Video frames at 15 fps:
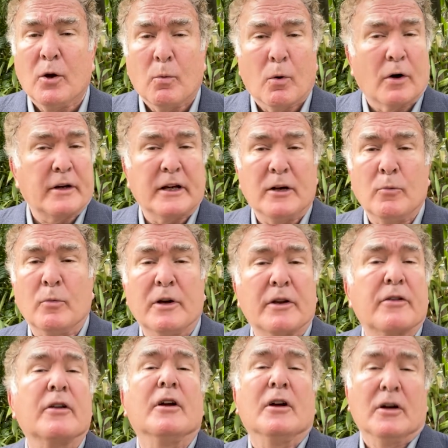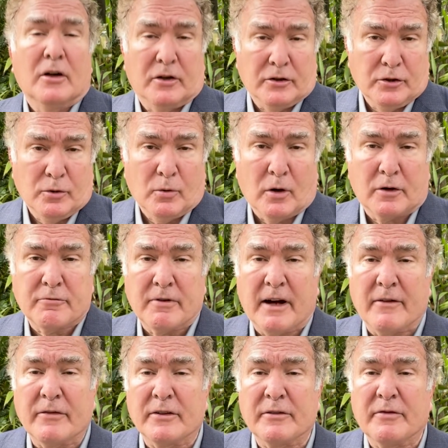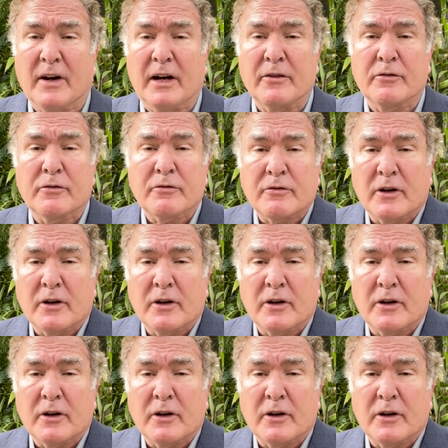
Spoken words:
working with you, our travel advisors,